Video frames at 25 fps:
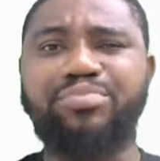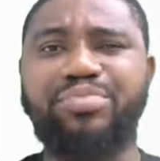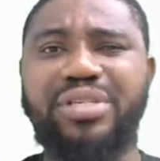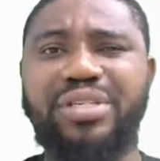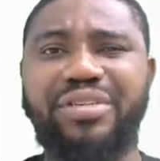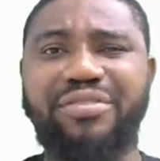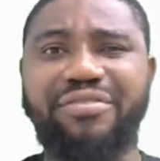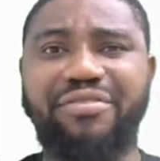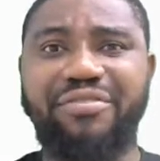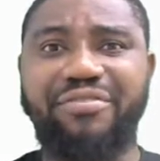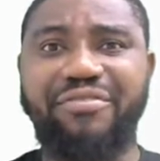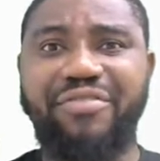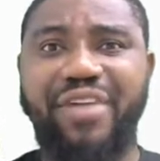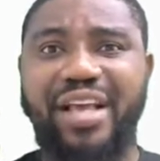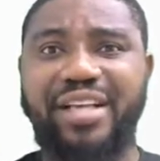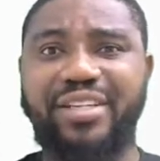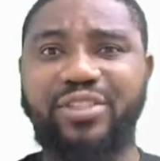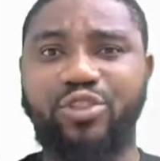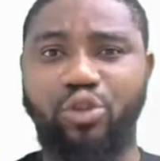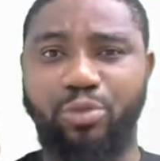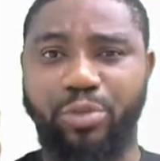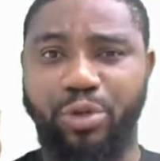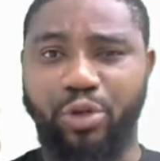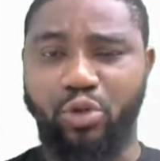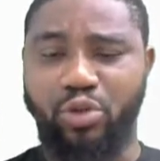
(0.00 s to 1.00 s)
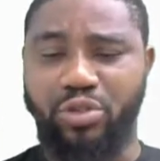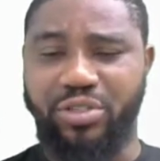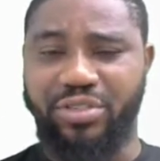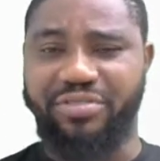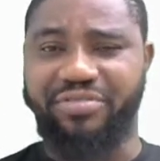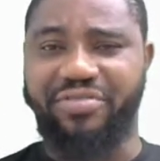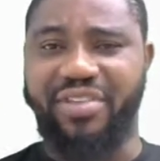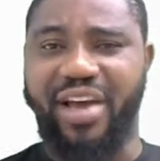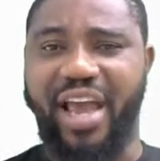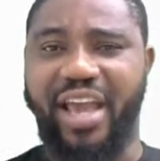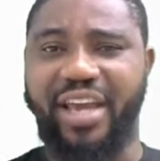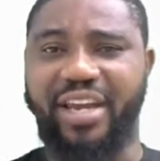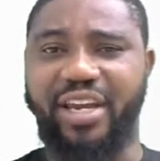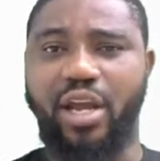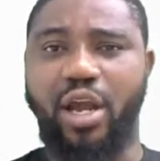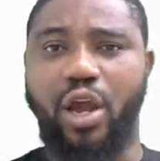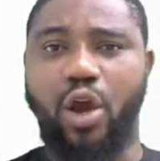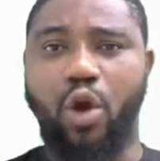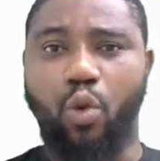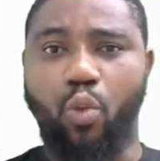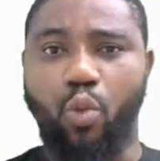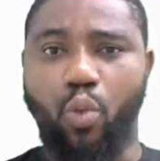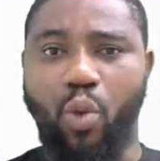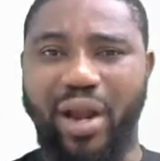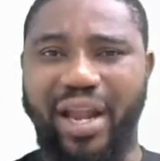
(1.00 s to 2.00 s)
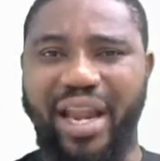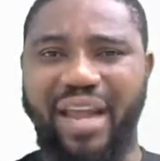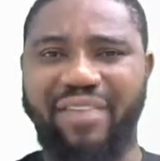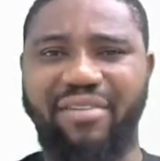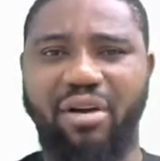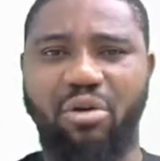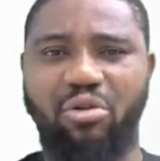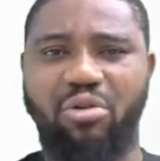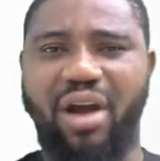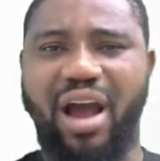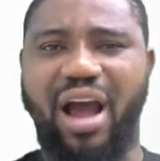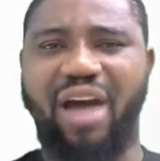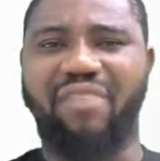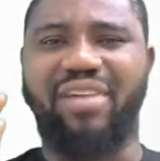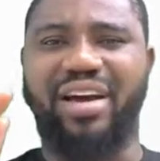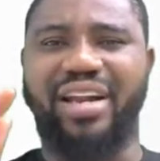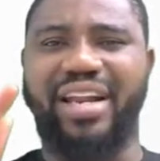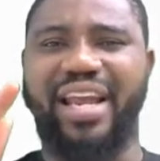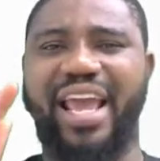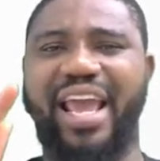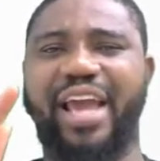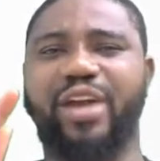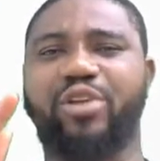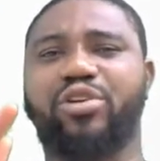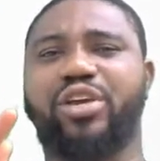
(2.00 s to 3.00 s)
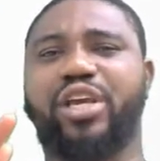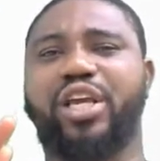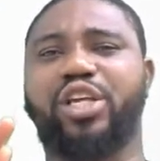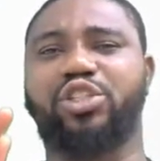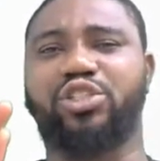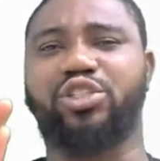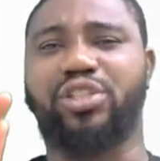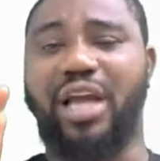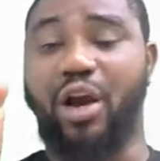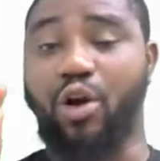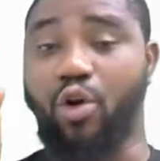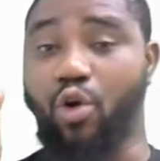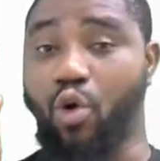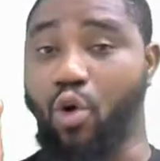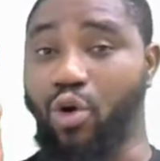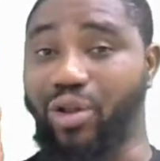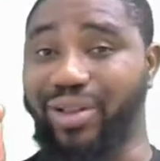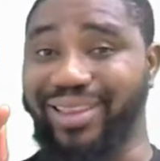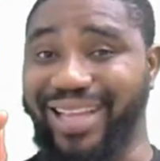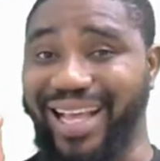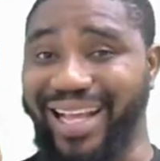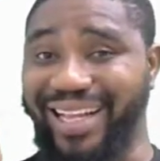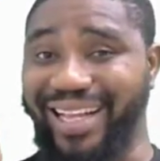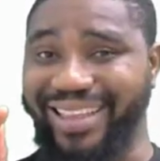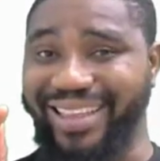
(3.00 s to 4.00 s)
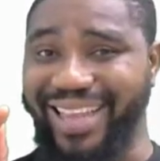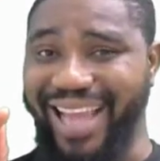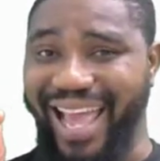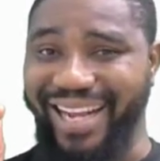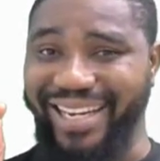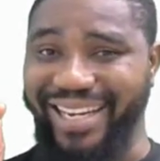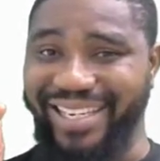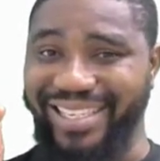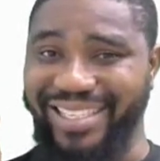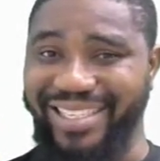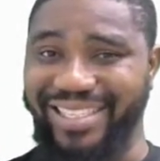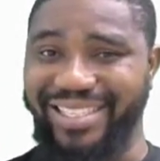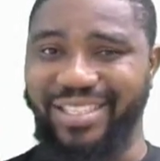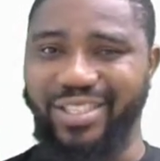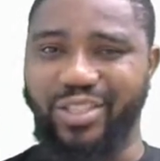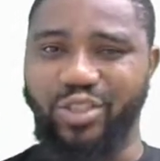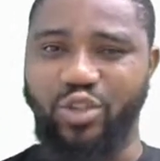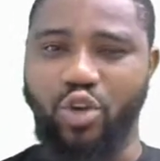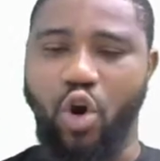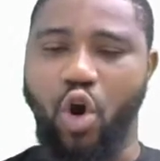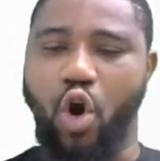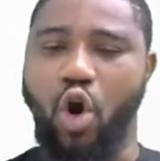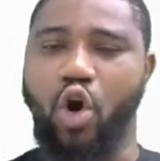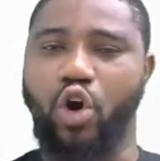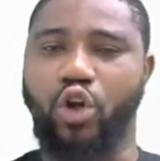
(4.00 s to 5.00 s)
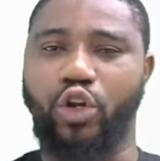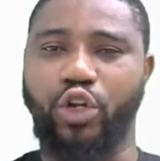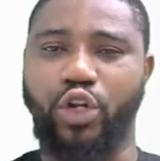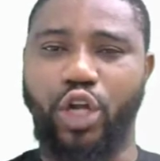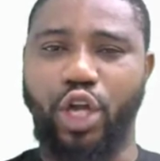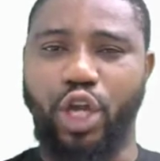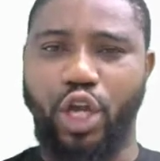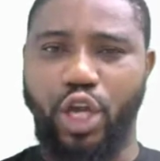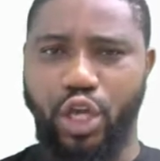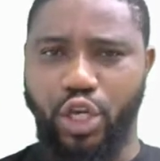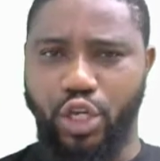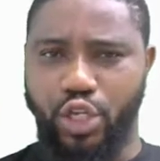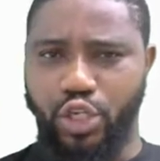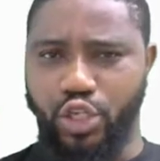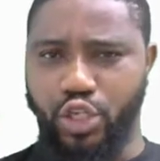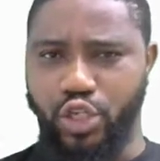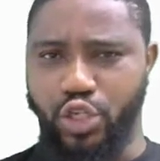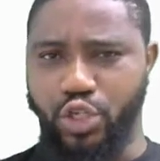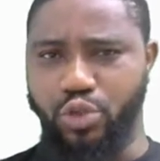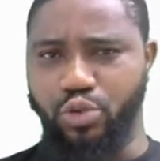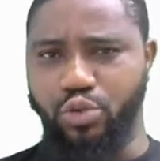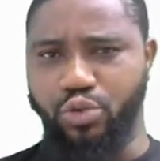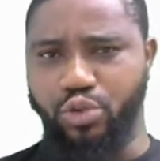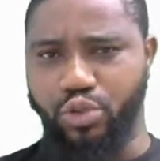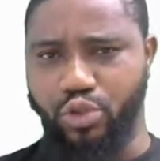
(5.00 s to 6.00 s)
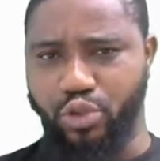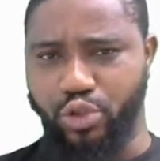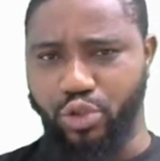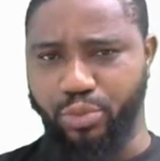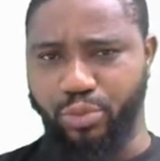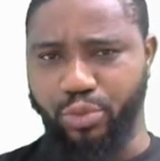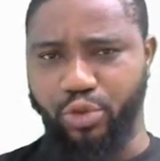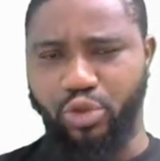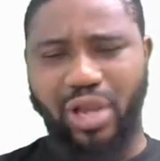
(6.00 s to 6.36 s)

be the first to be notified whenever we have an educational content like this on YouTube.